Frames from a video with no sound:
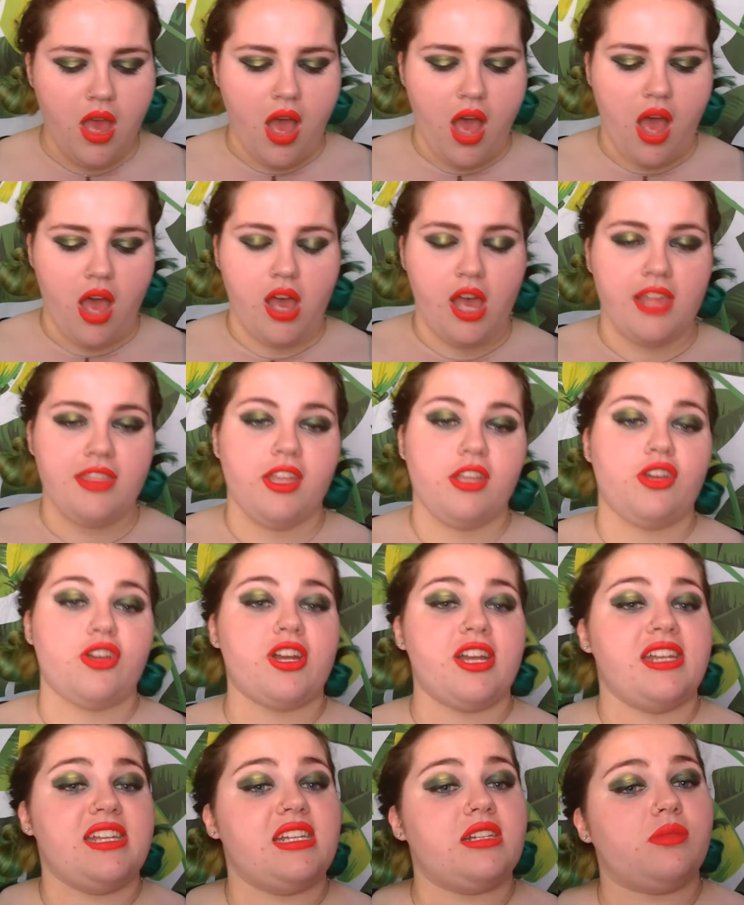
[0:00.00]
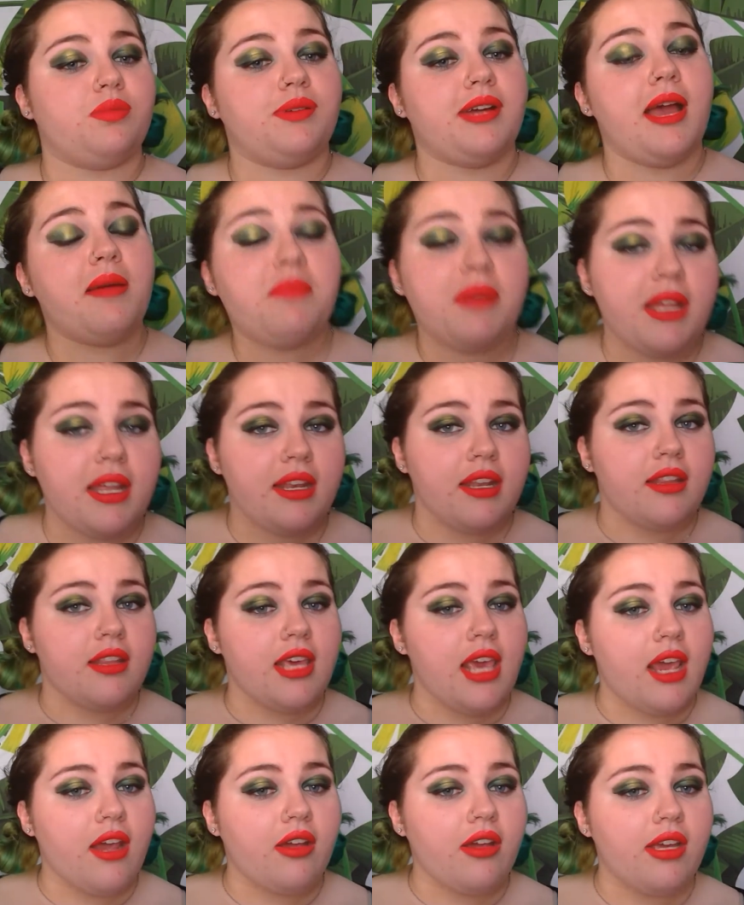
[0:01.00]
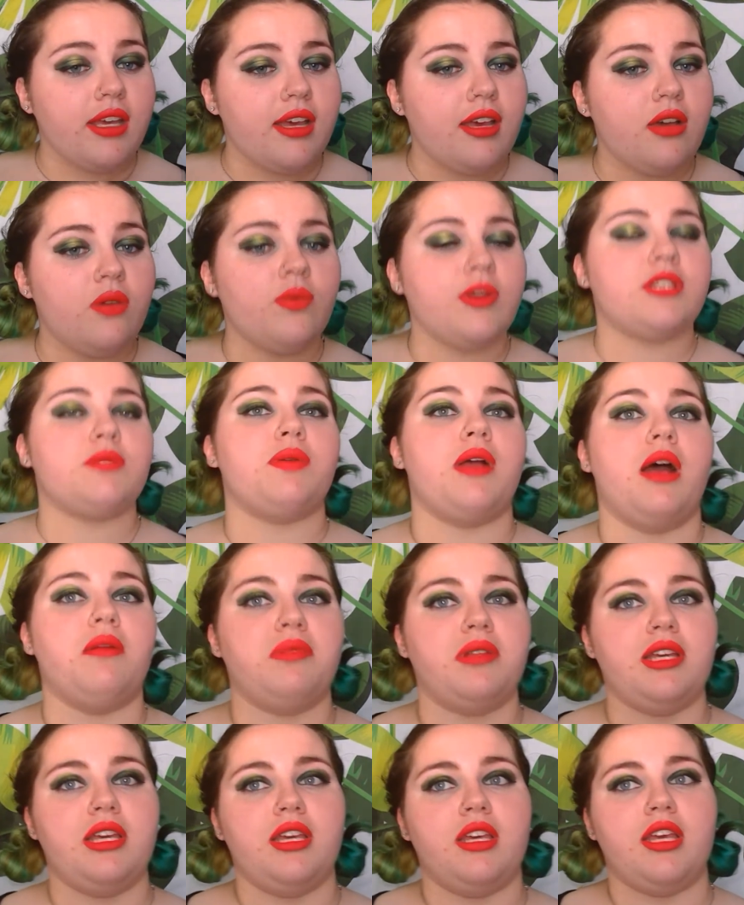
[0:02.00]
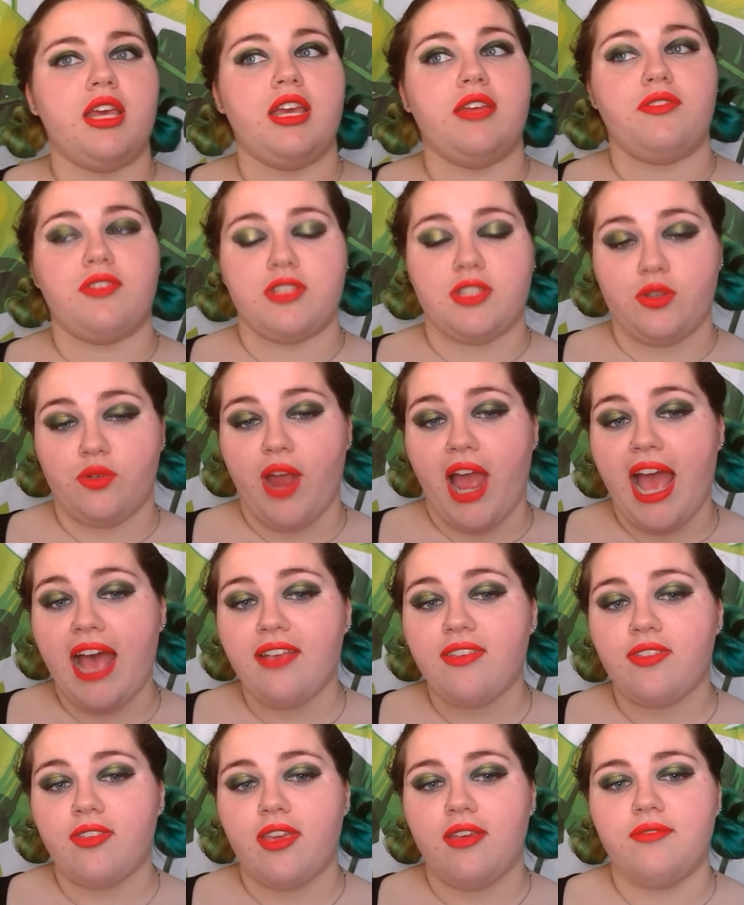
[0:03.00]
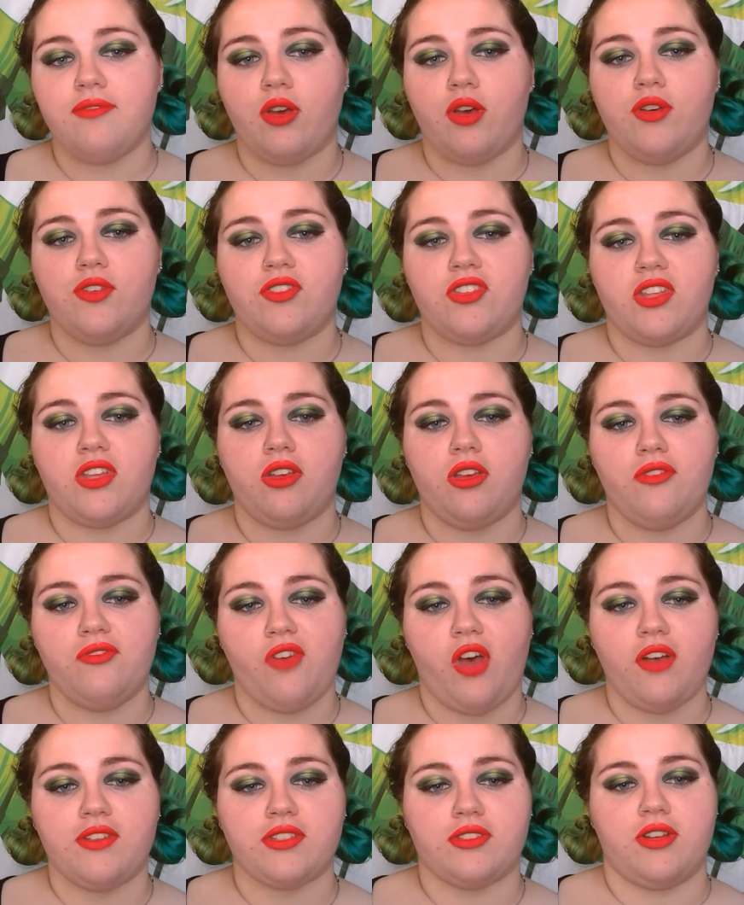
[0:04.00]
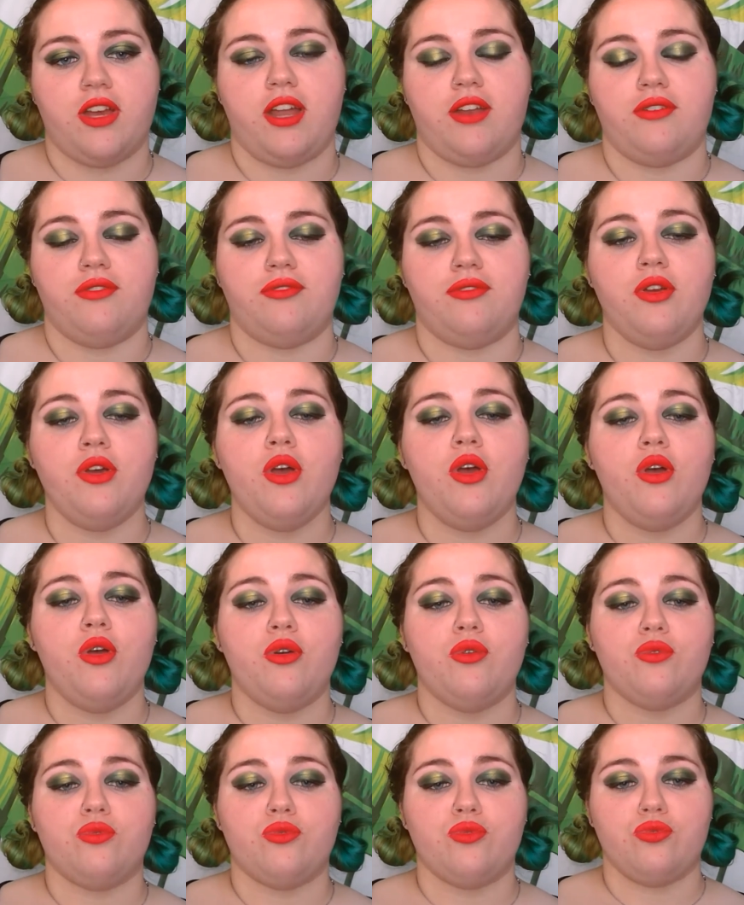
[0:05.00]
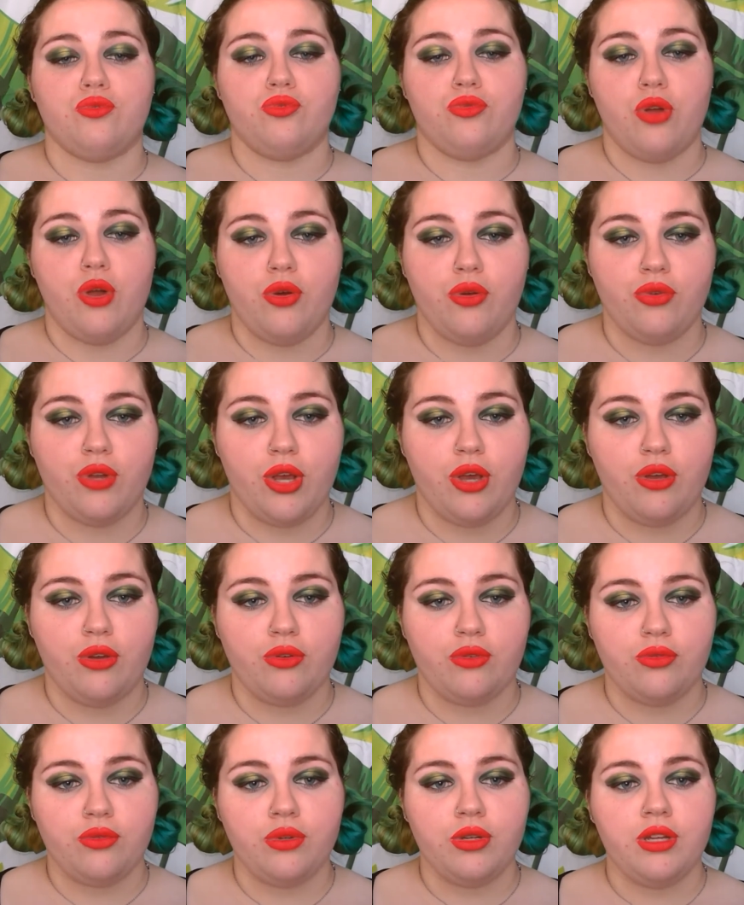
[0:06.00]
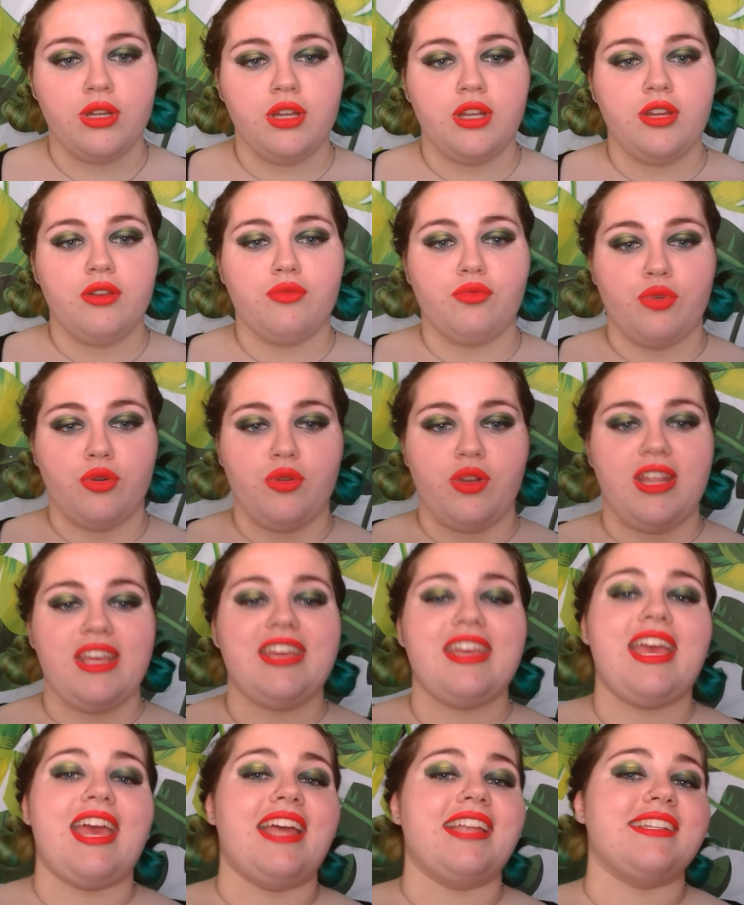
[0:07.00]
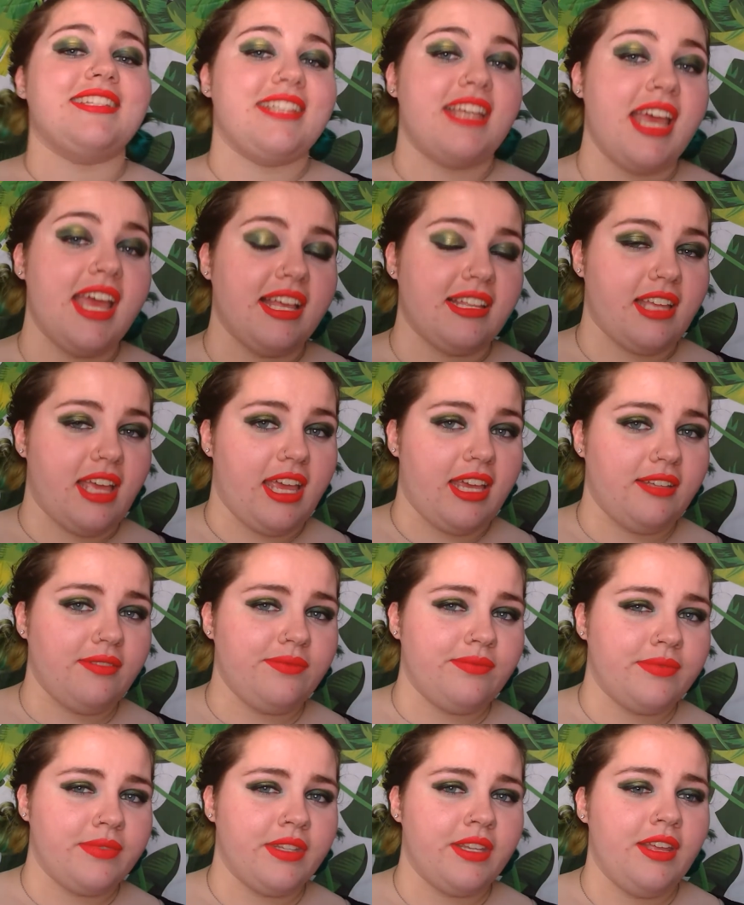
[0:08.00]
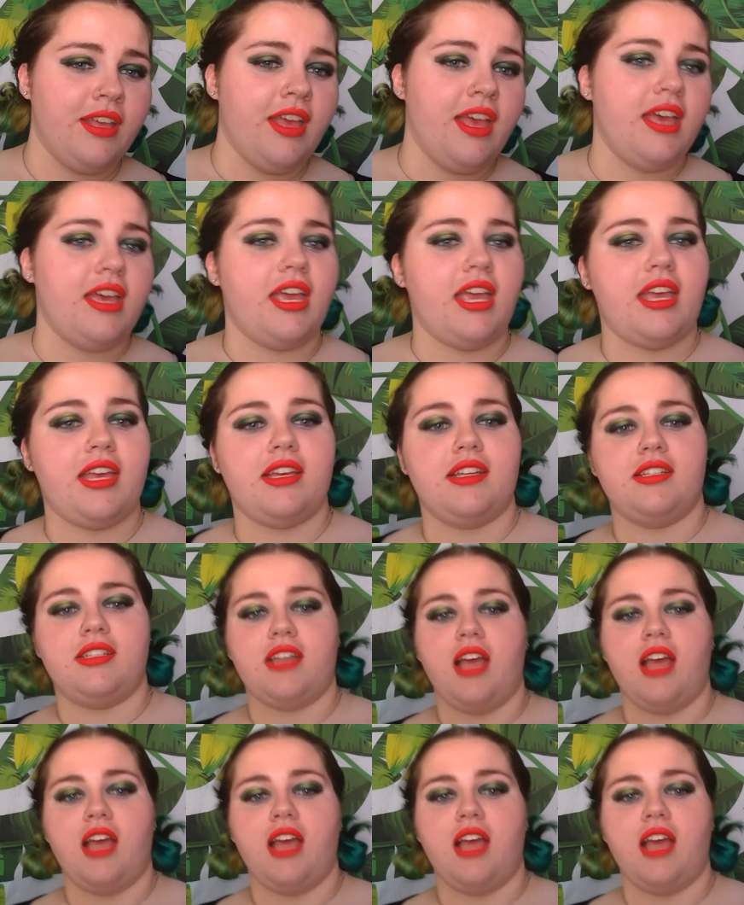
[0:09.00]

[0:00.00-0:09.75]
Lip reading: And then you're going to need to prep the area, which probably, if it's grass, involves a lot of roto rooting and tilling. And